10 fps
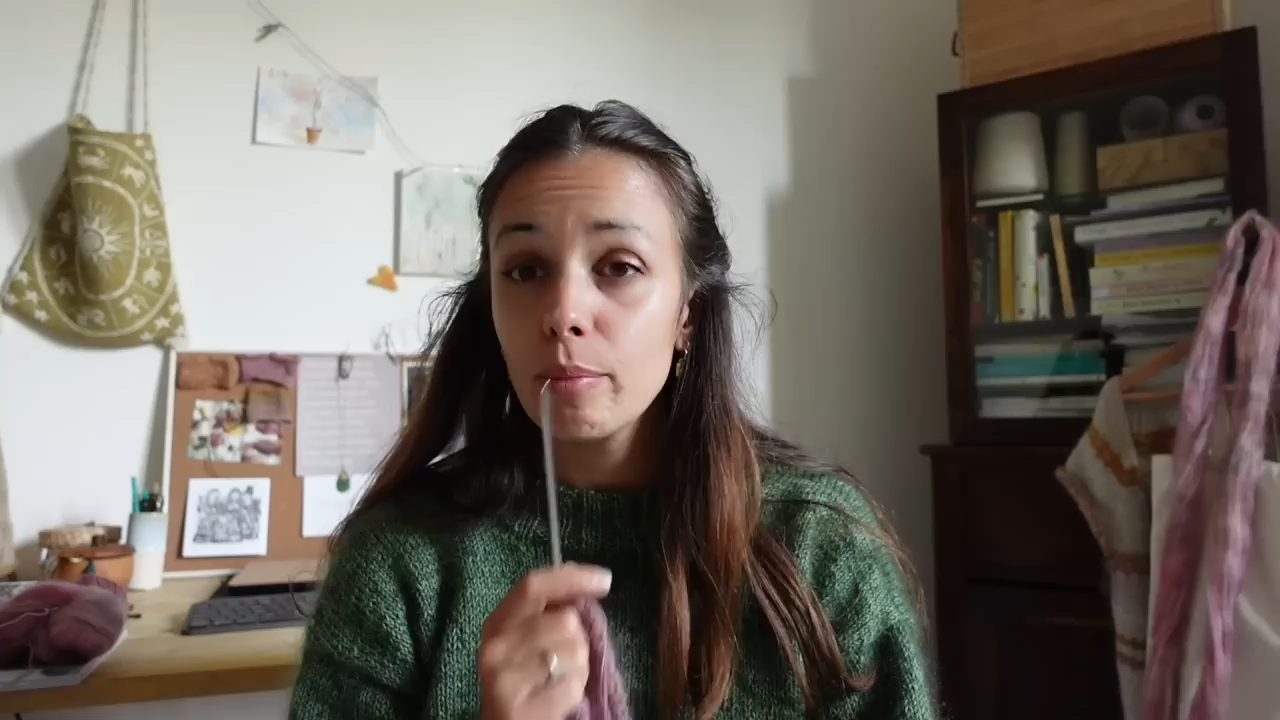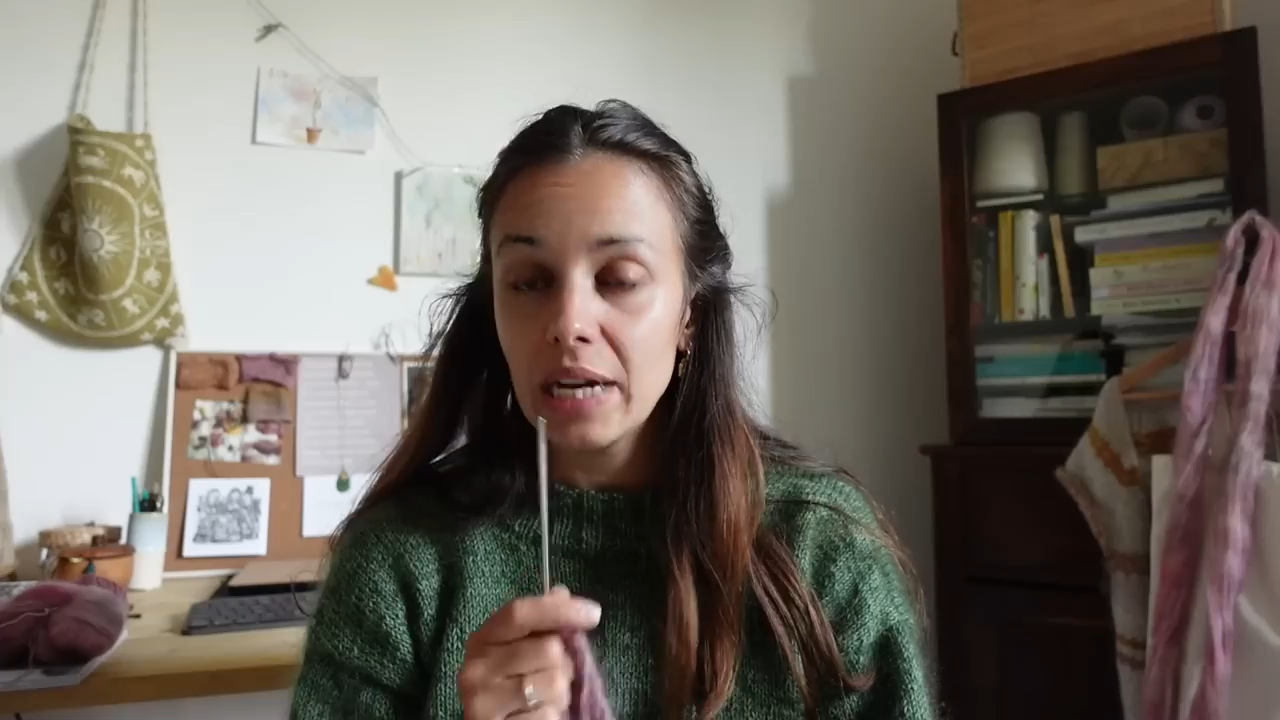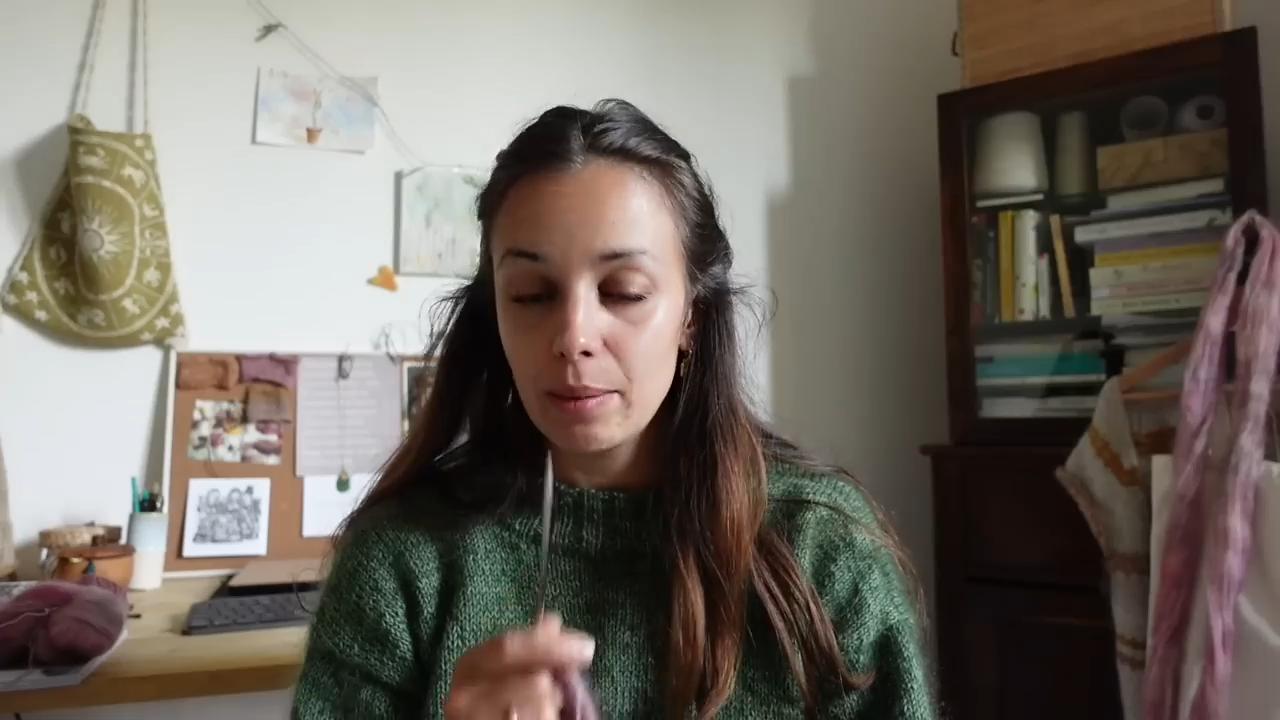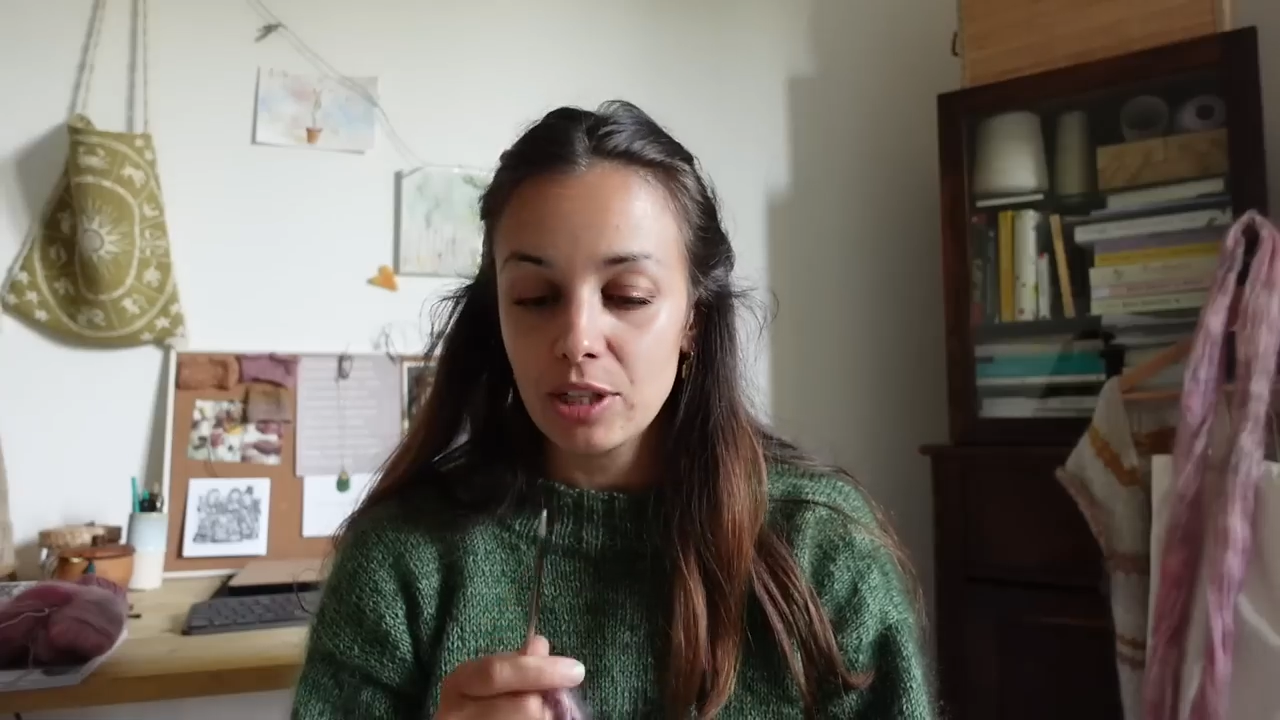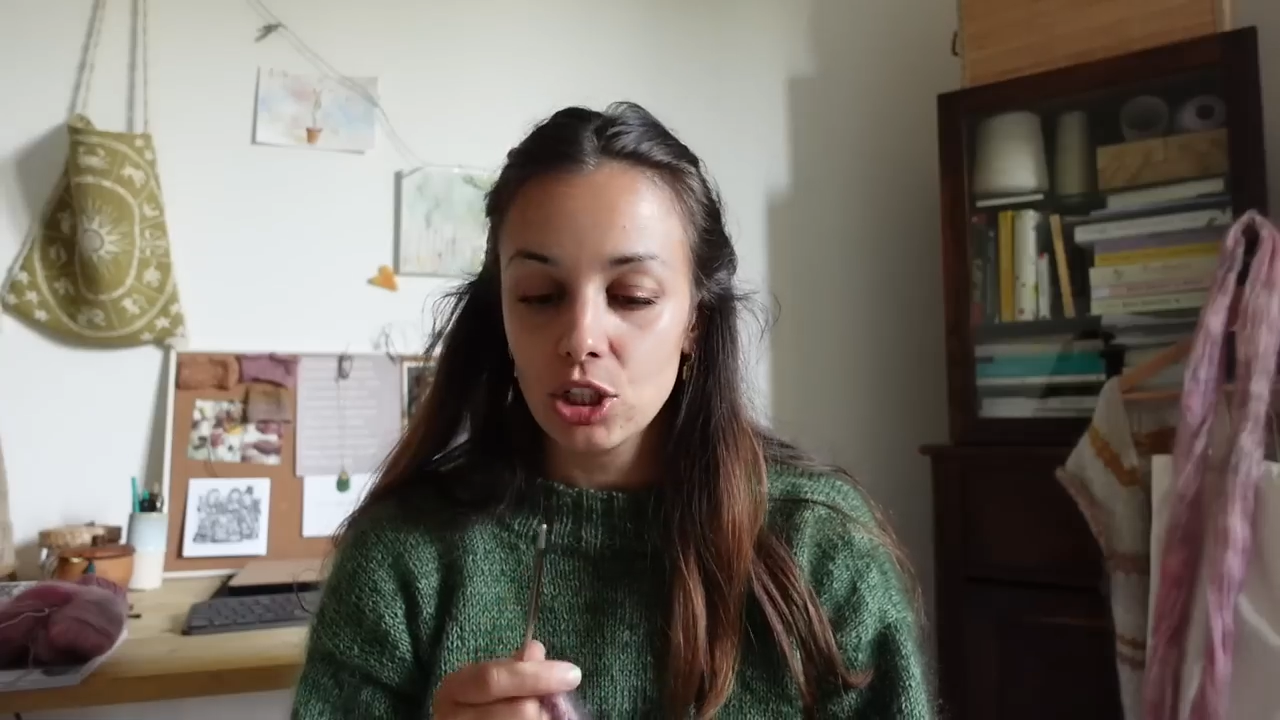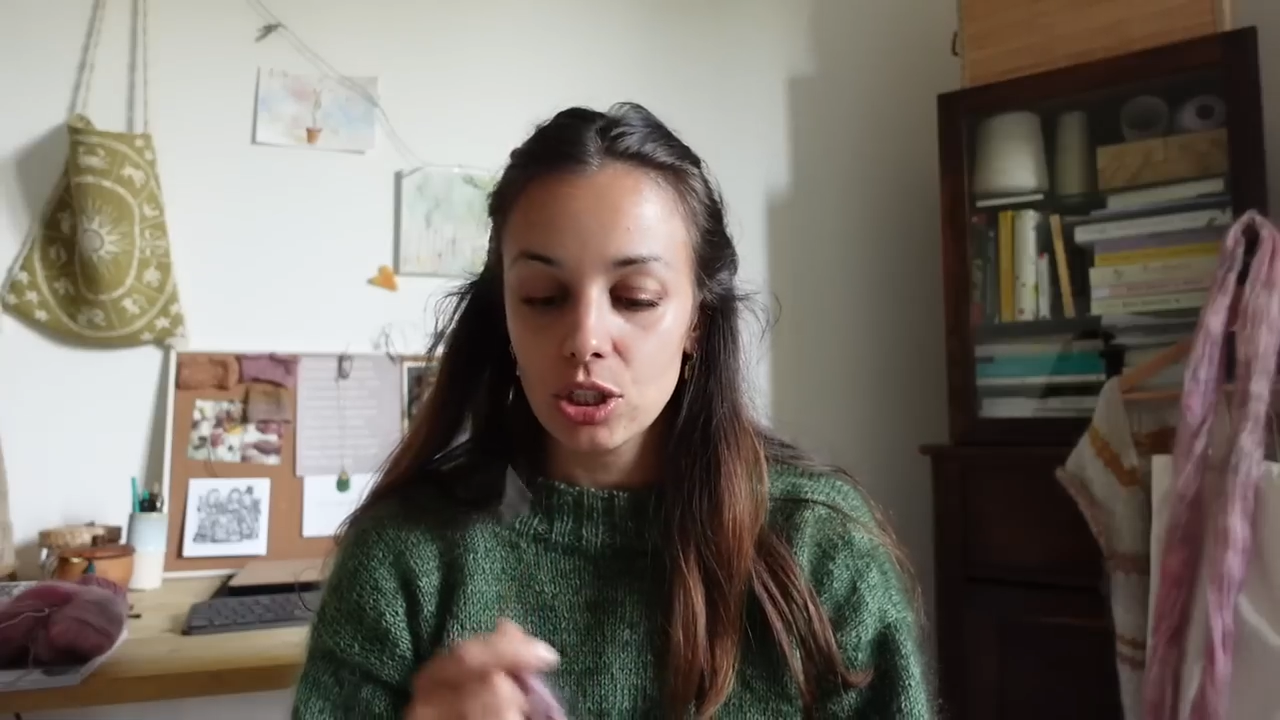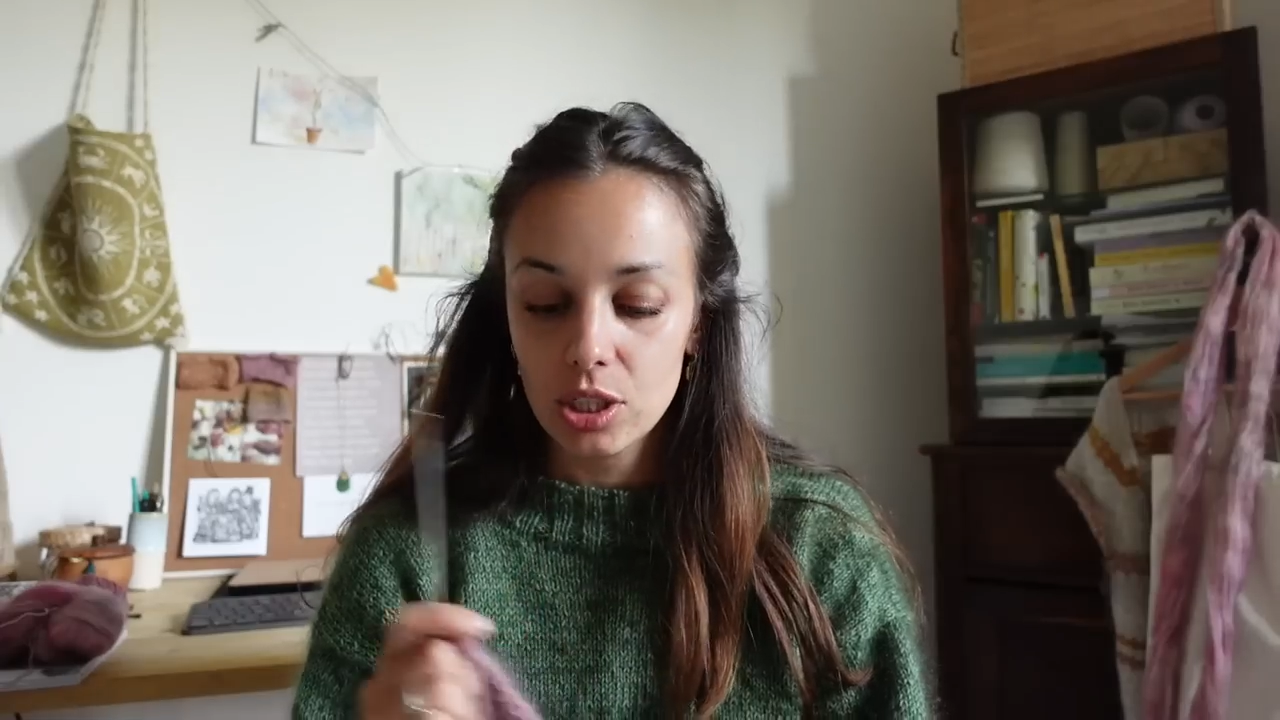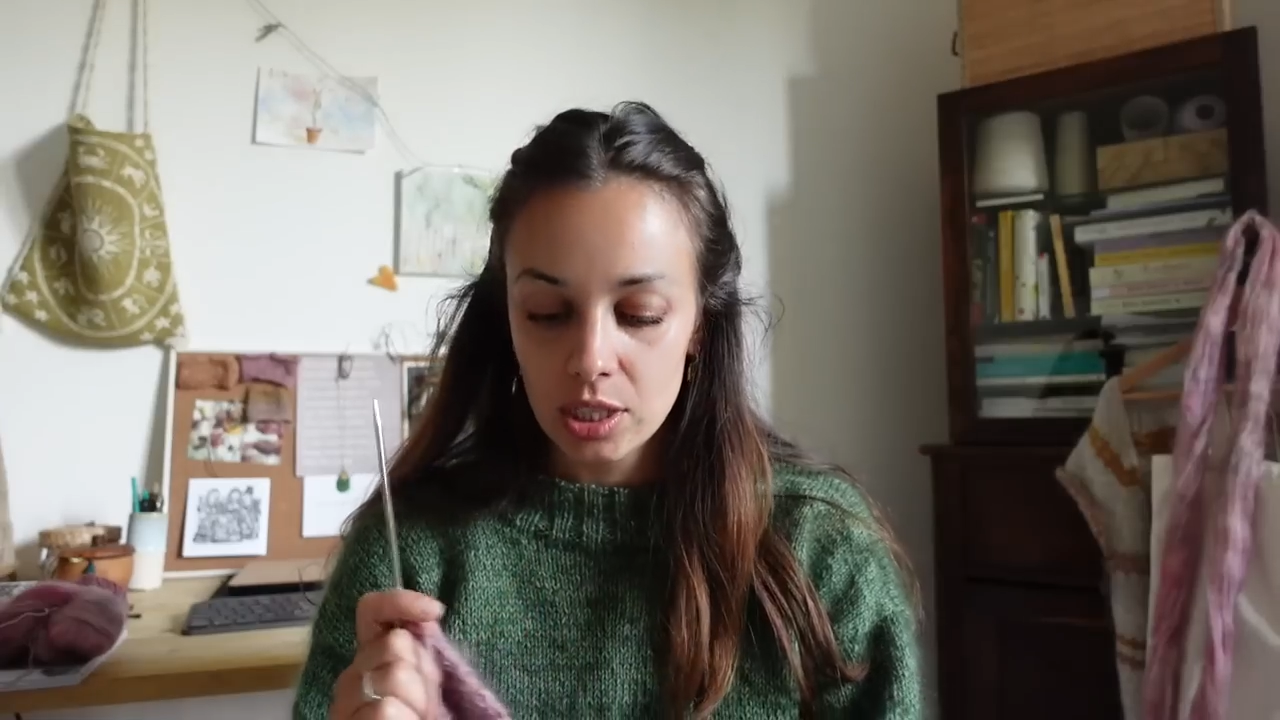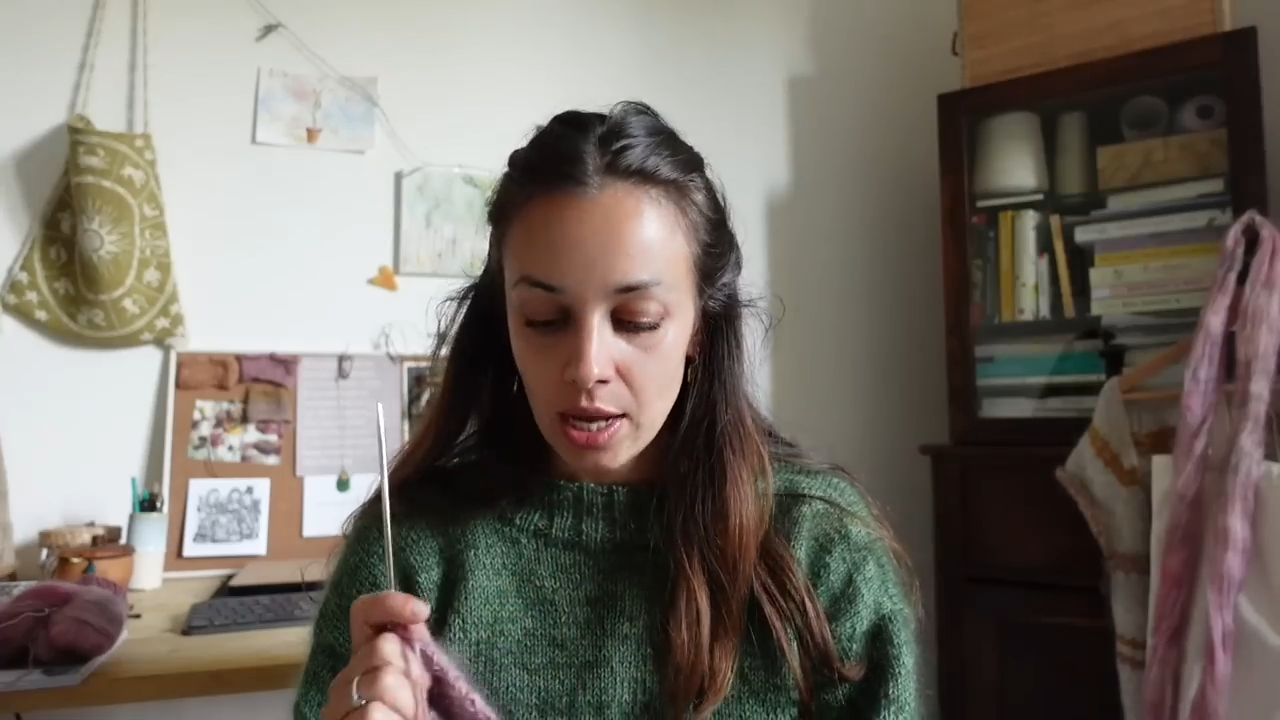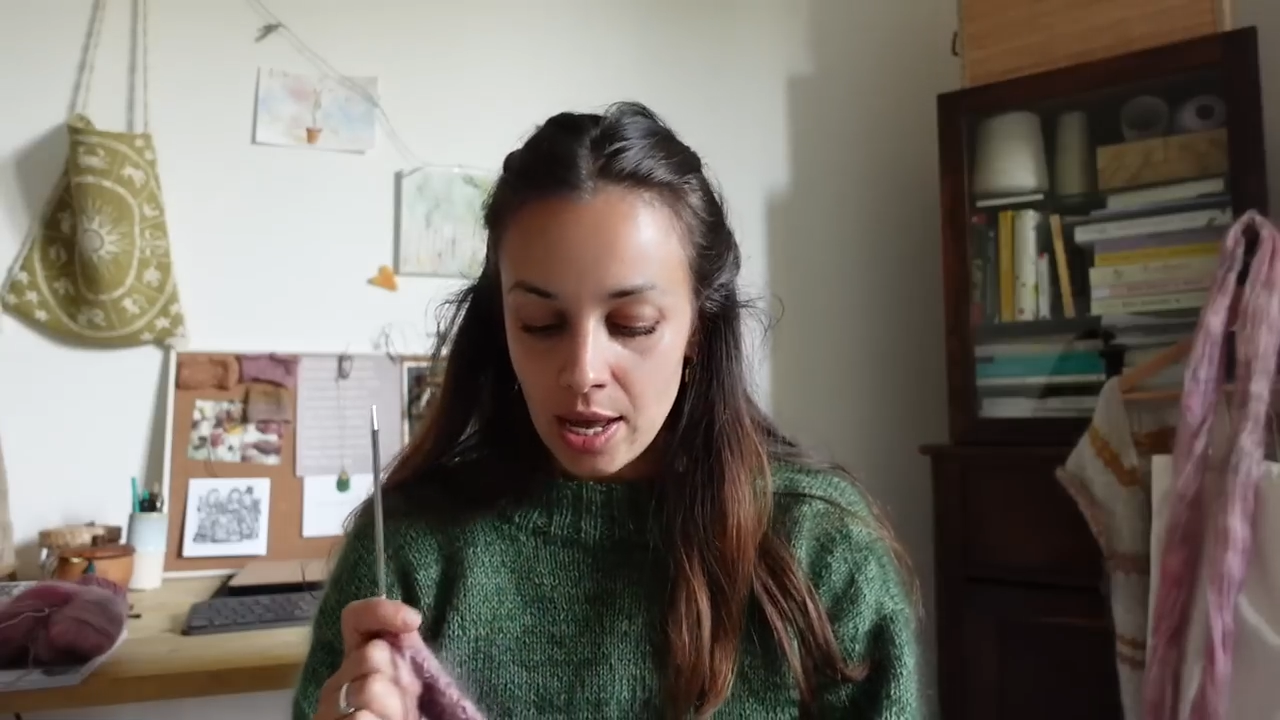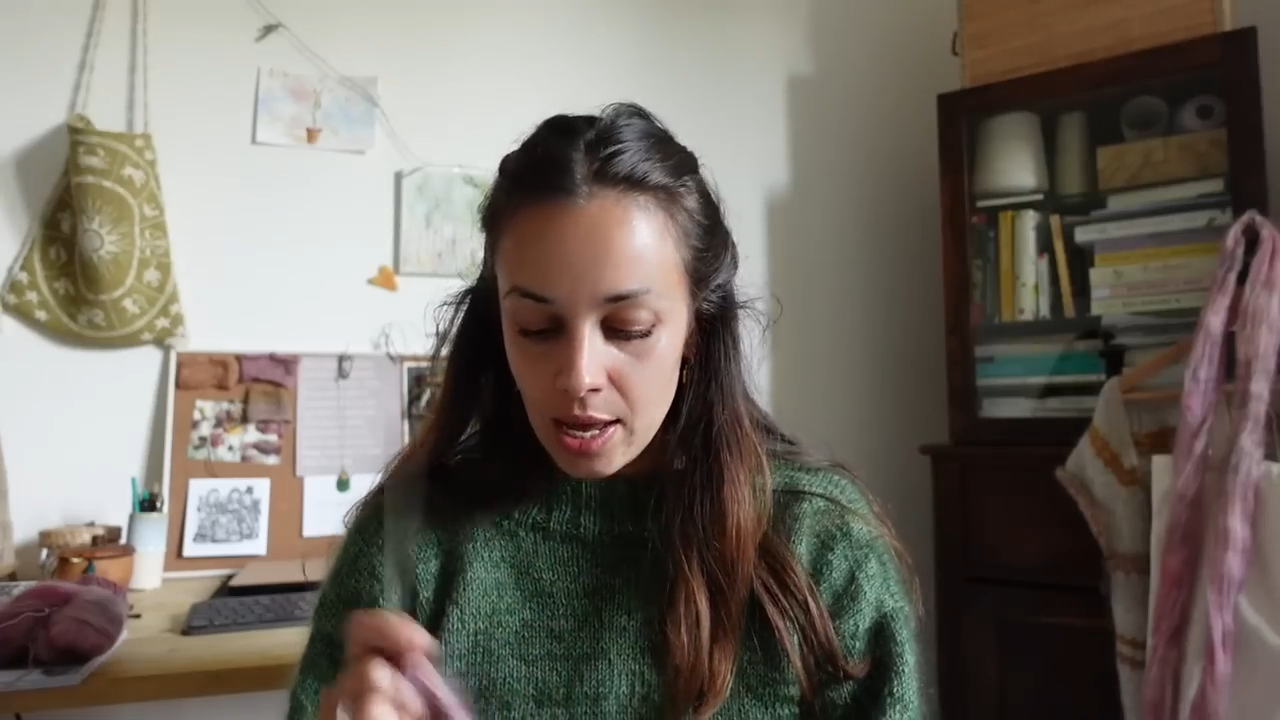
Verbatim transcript: millimeters